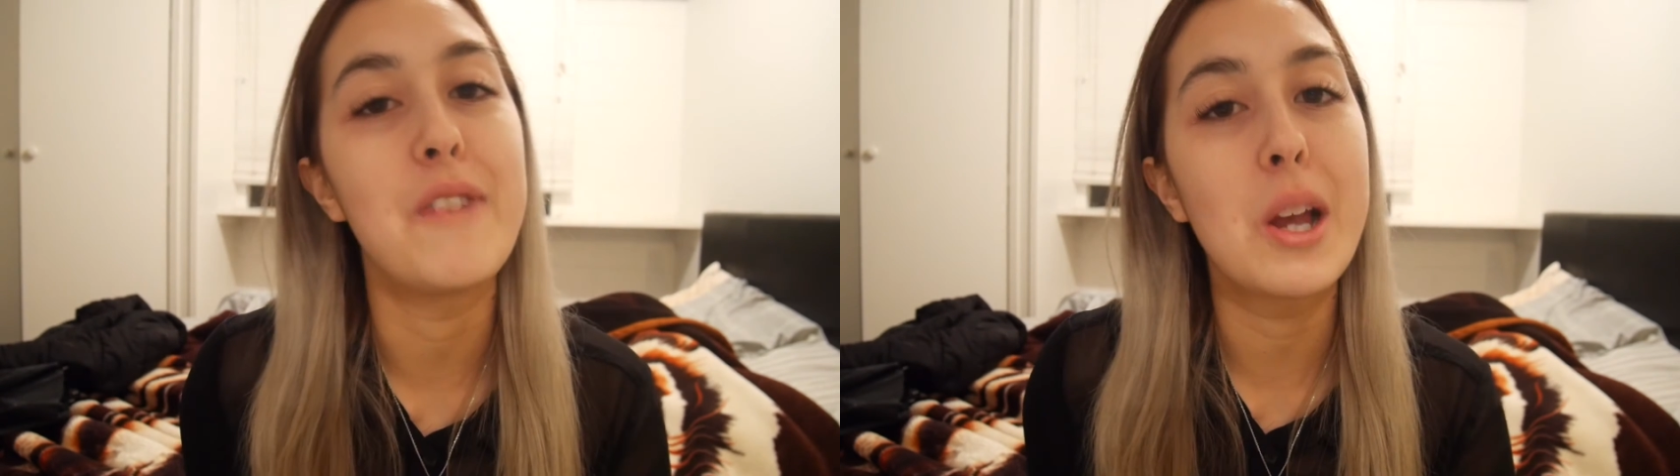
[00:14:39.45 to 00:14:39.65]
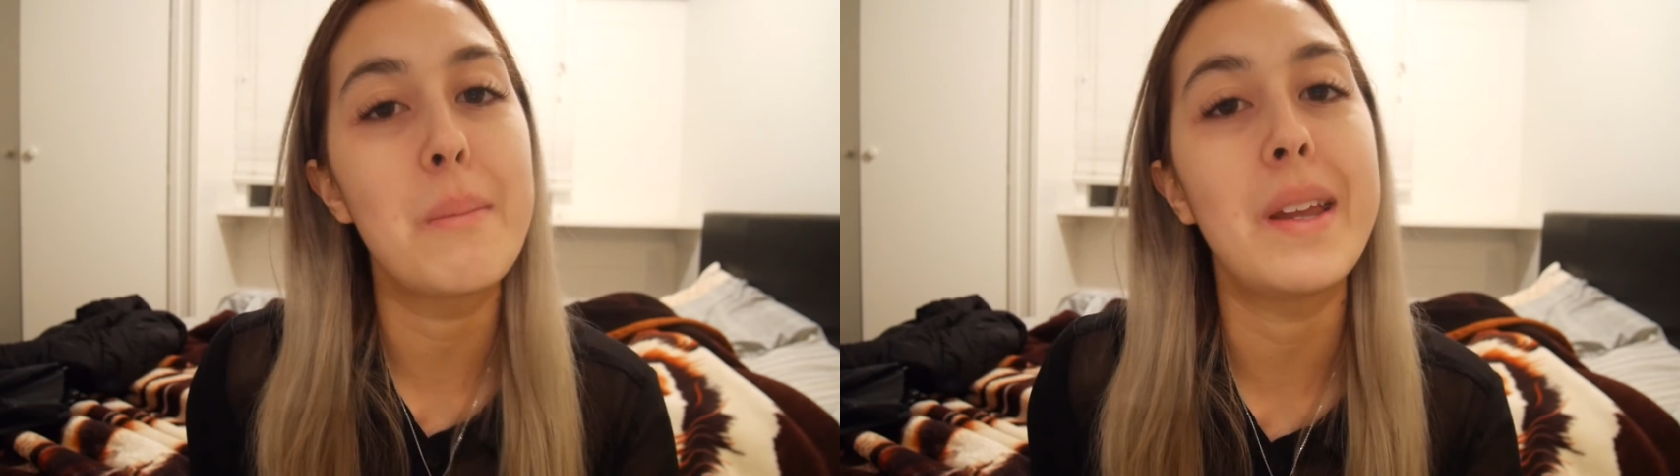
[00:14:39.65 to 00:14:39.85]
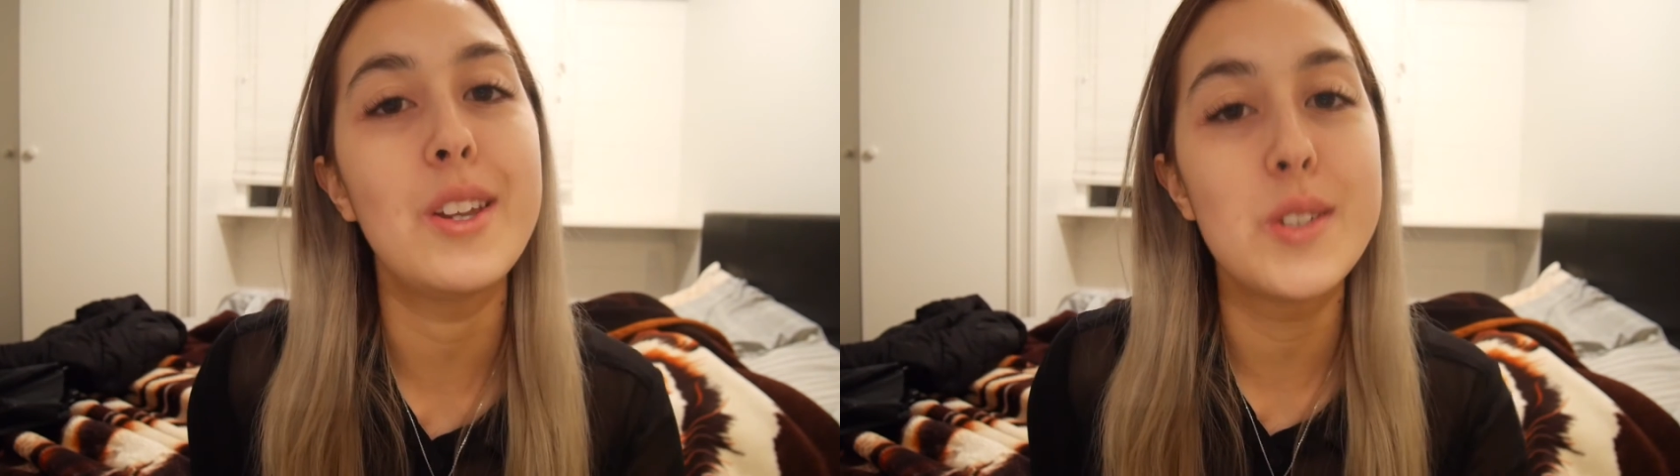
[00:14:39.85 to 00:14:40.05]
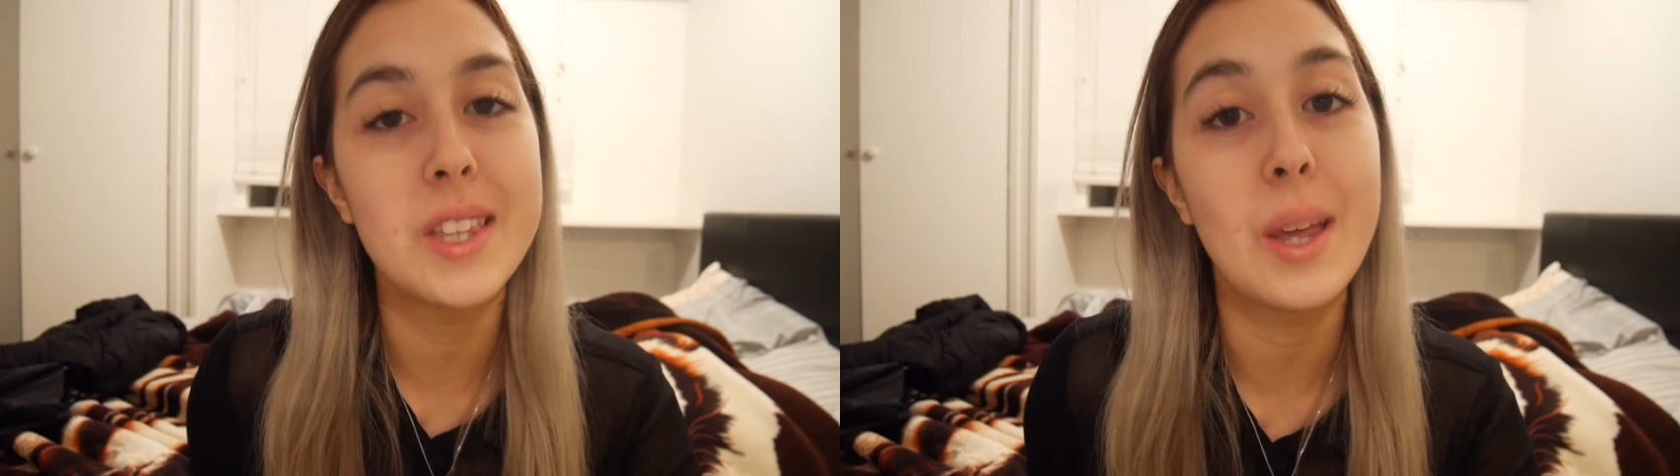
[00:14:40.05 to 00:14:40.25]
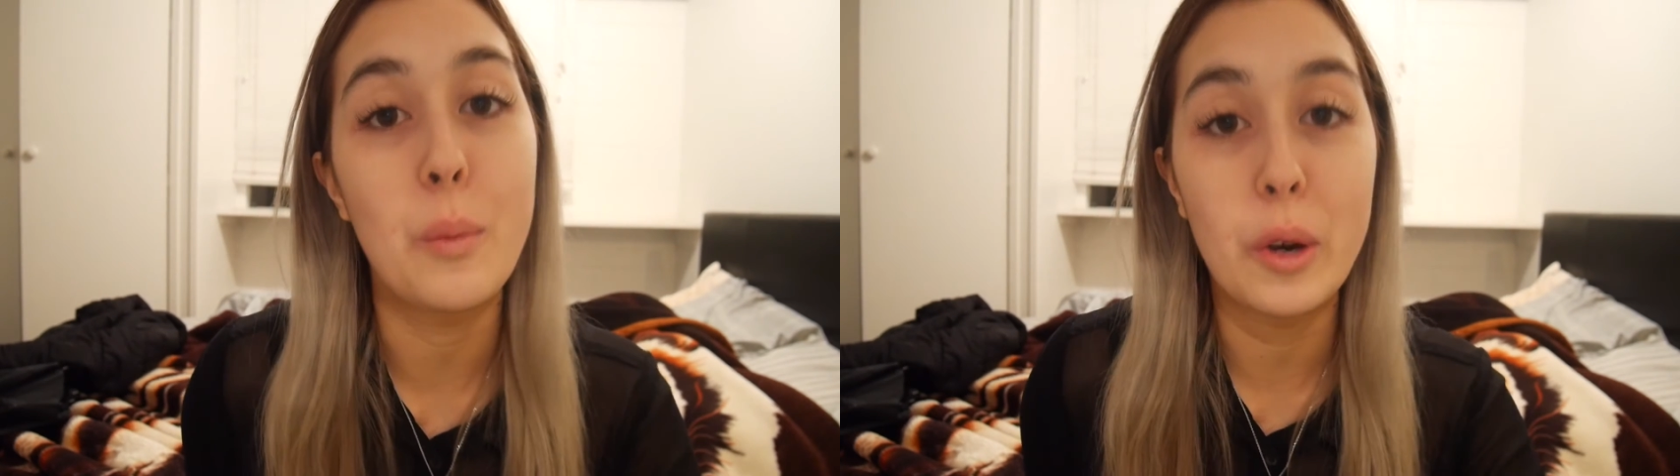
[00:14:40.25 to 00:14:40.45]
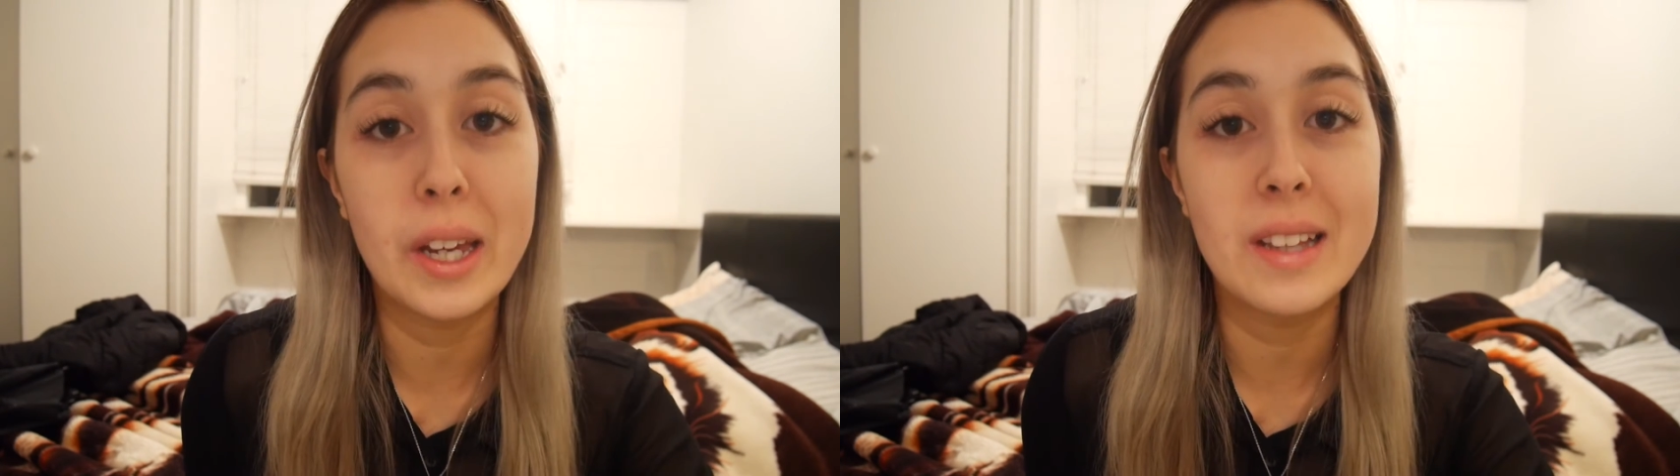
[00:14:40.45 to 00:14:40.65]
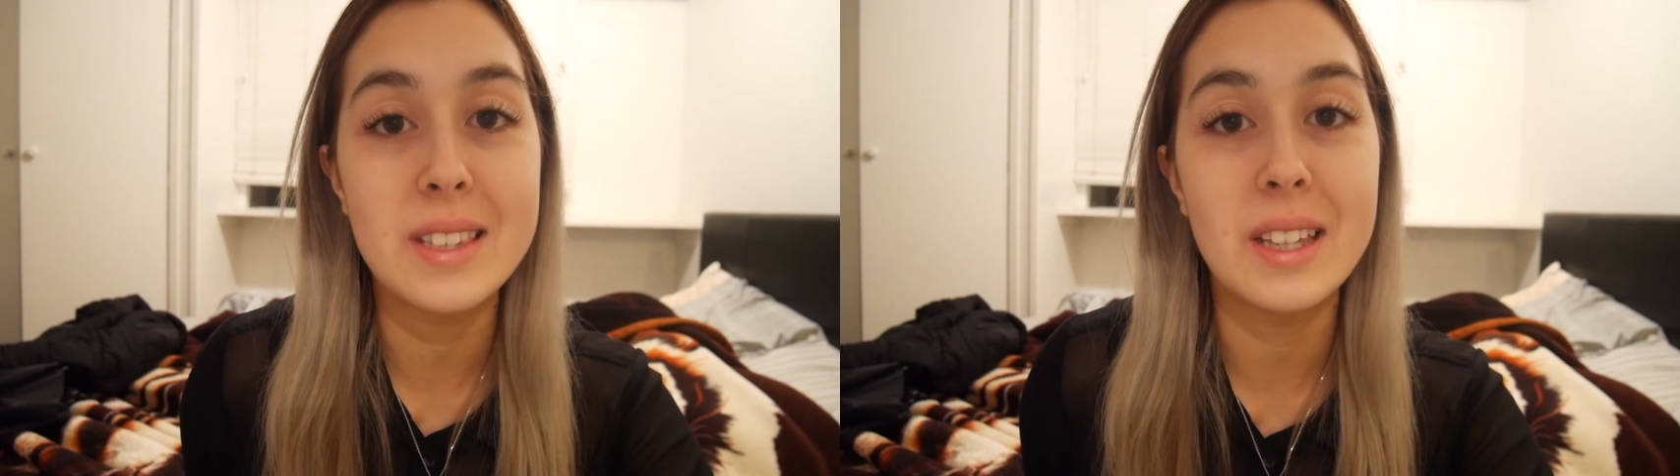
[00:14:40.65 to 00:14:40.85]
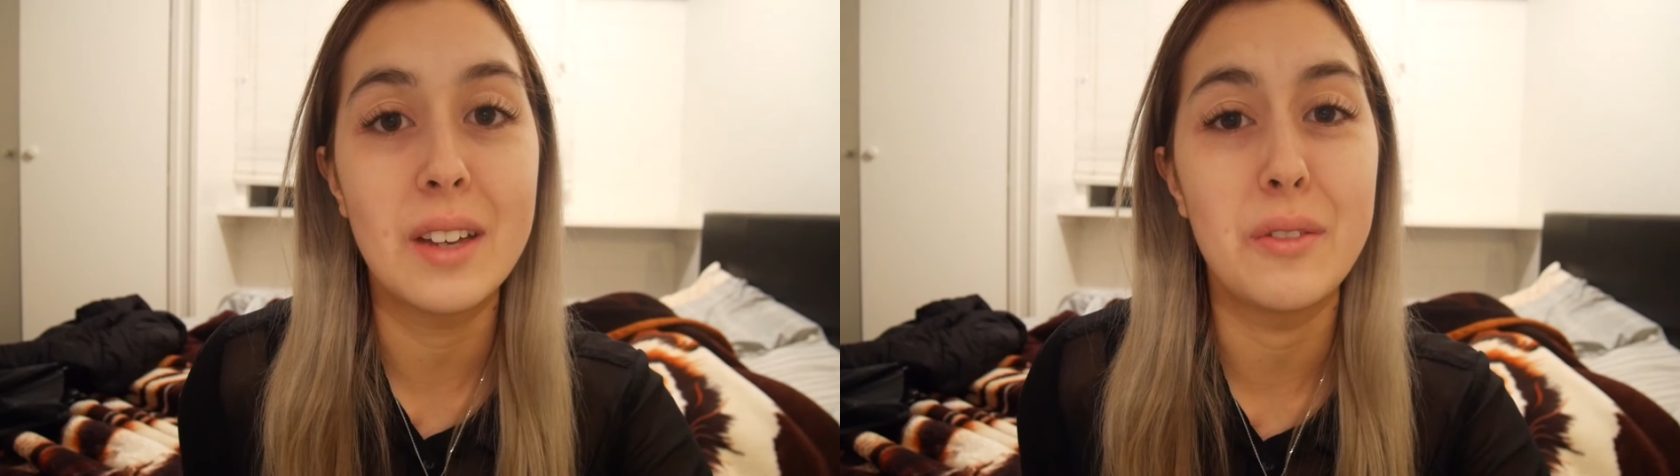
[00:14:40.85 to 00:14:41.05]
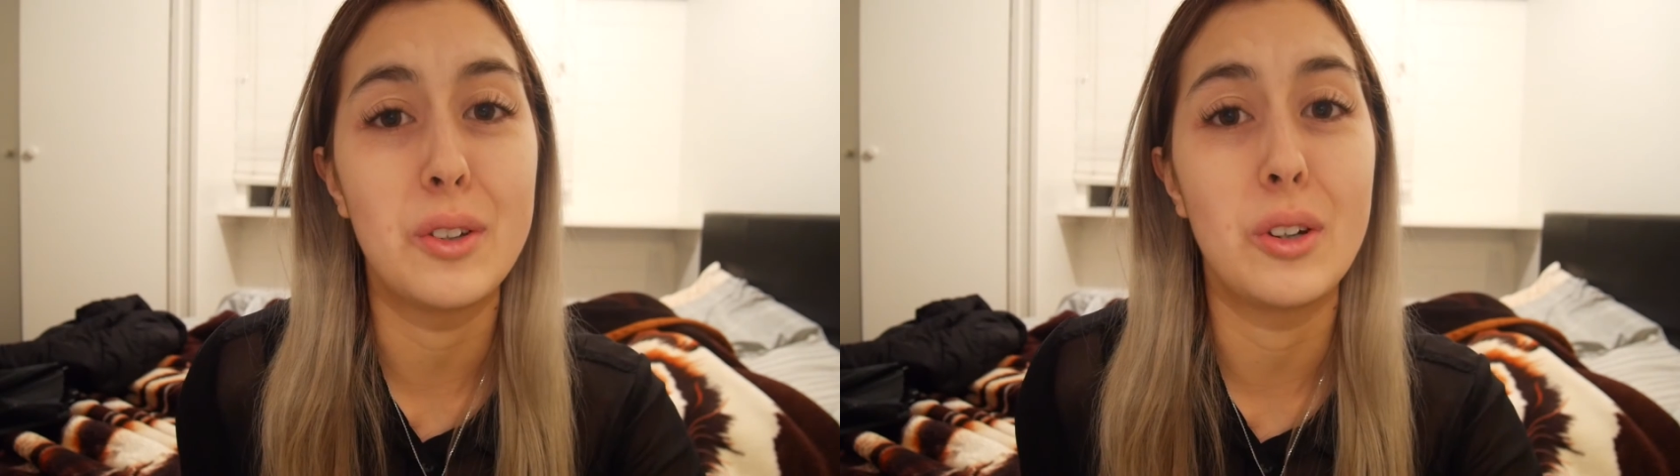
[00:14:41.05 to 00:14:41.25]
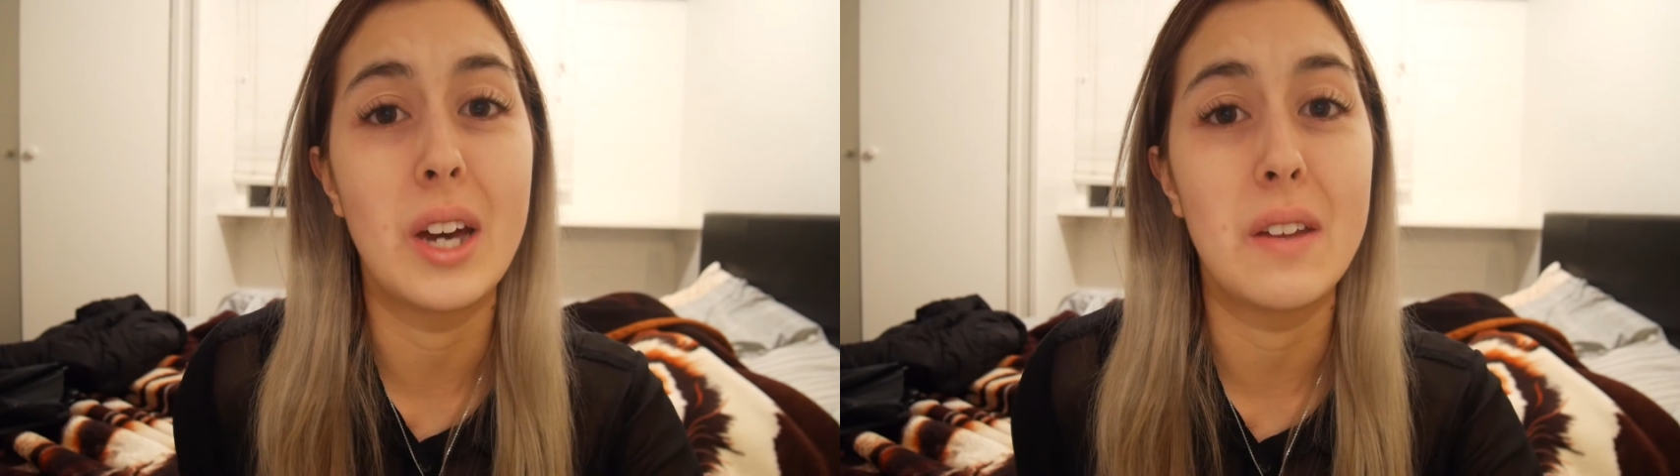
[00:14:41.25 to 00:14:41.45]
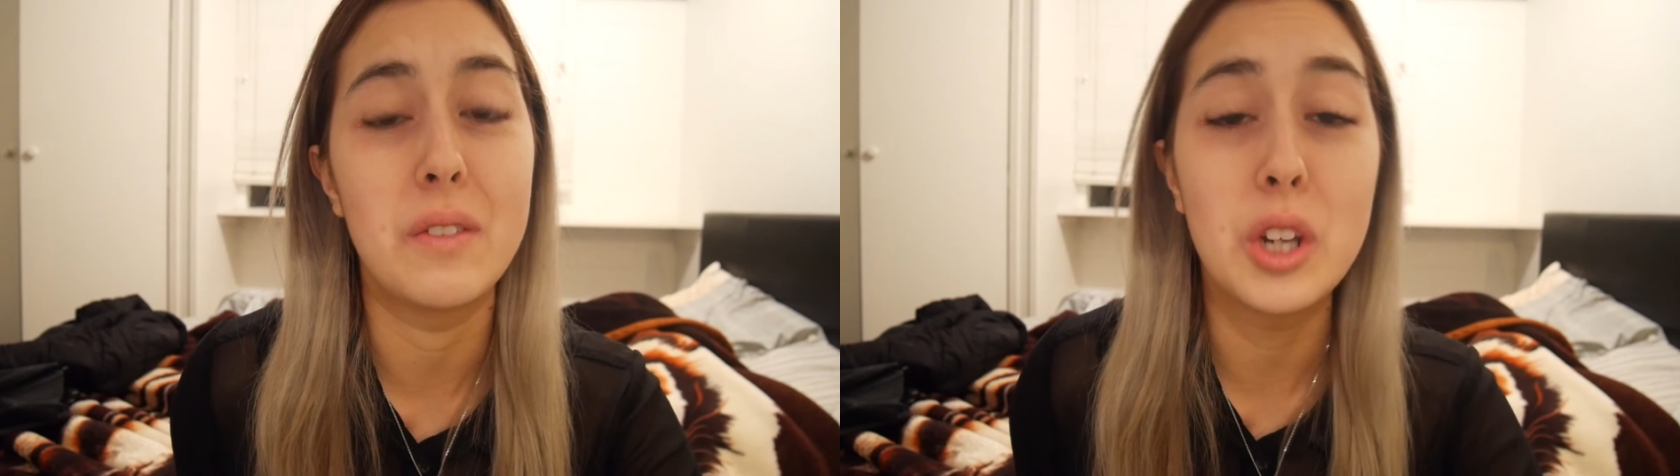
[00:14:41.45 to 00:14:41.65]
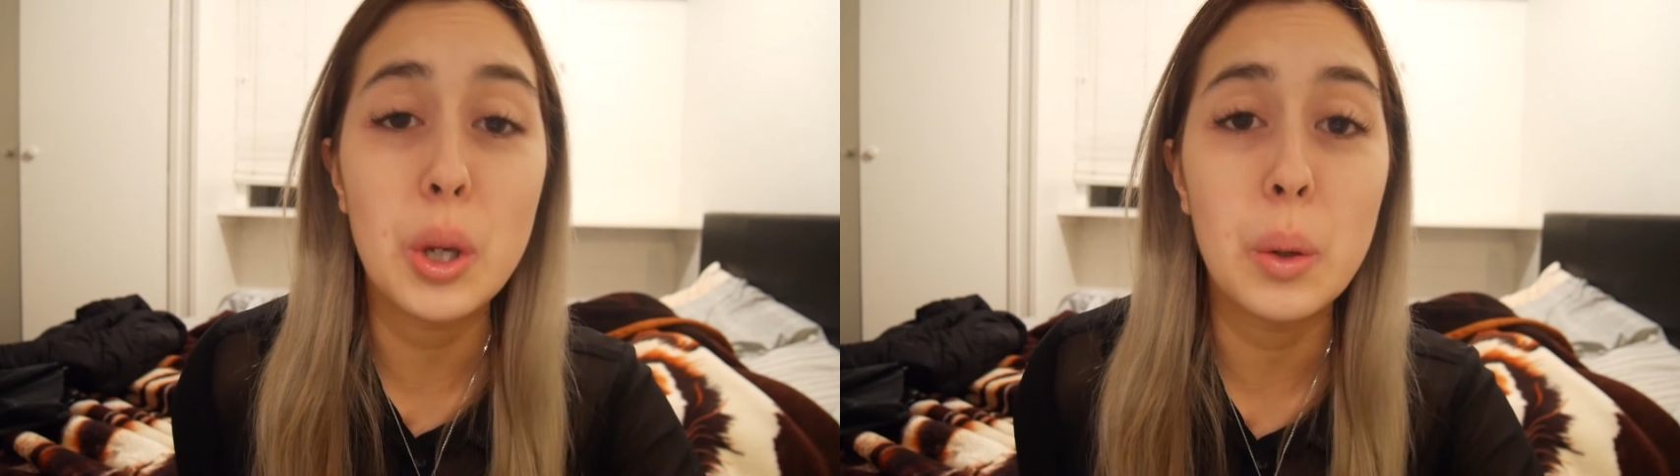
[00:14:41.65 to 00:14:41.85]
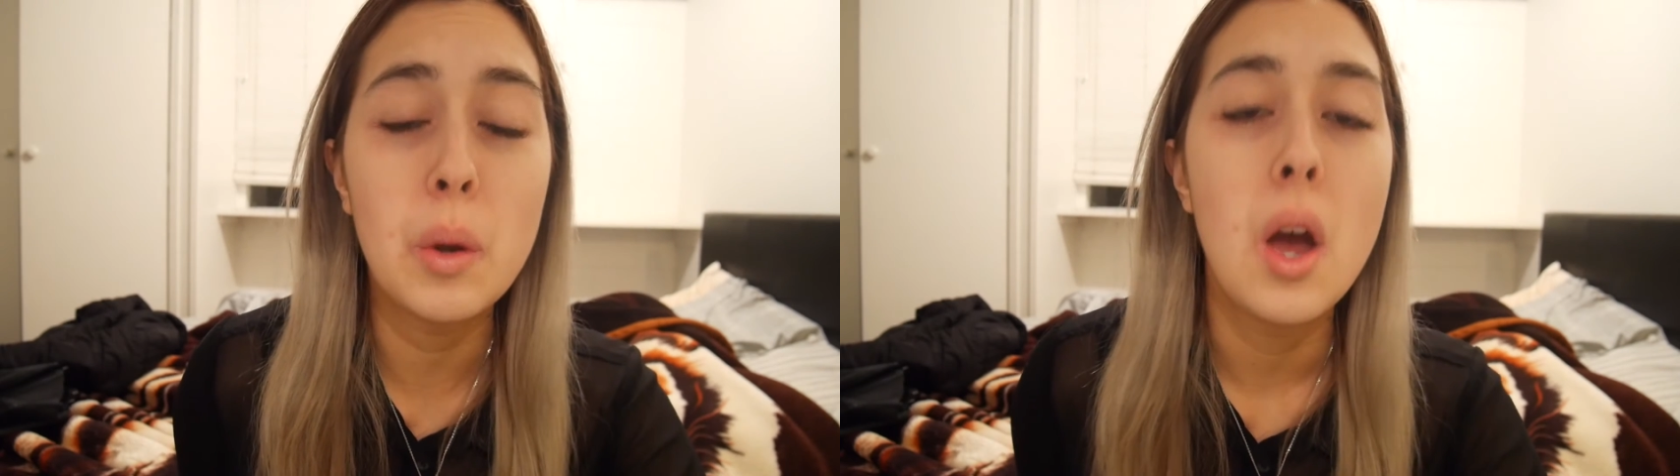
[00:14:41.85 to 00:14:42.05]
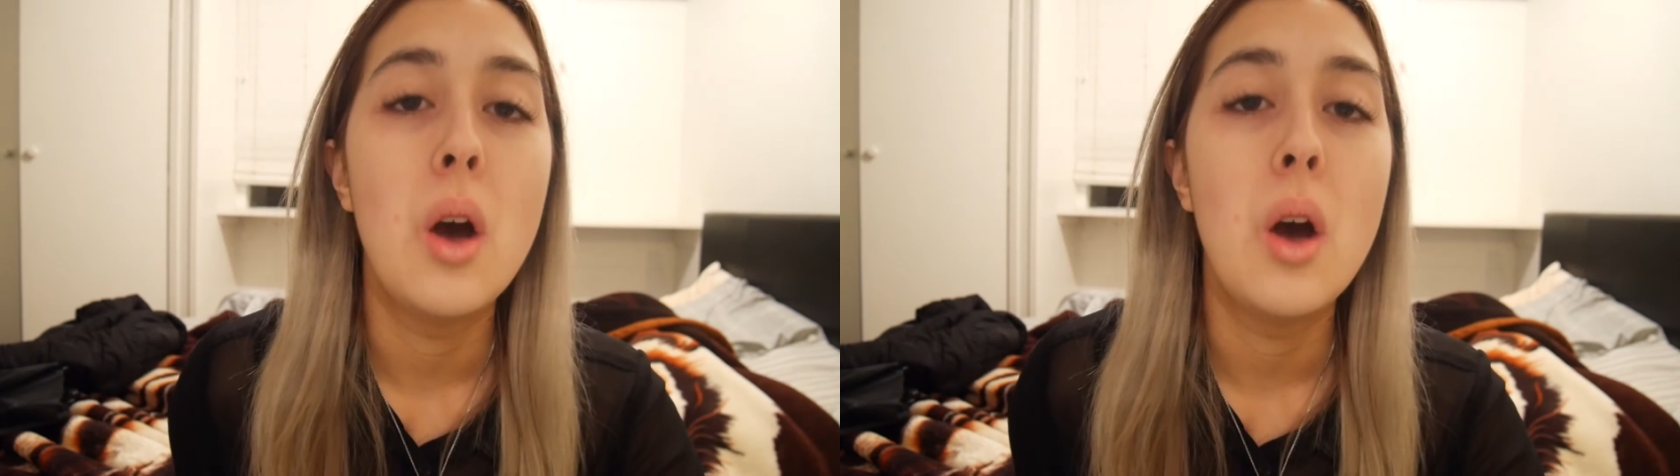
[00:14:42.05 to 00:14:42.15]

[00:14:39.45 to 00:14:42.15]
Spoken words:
recommend using their workouts there if you're kind of new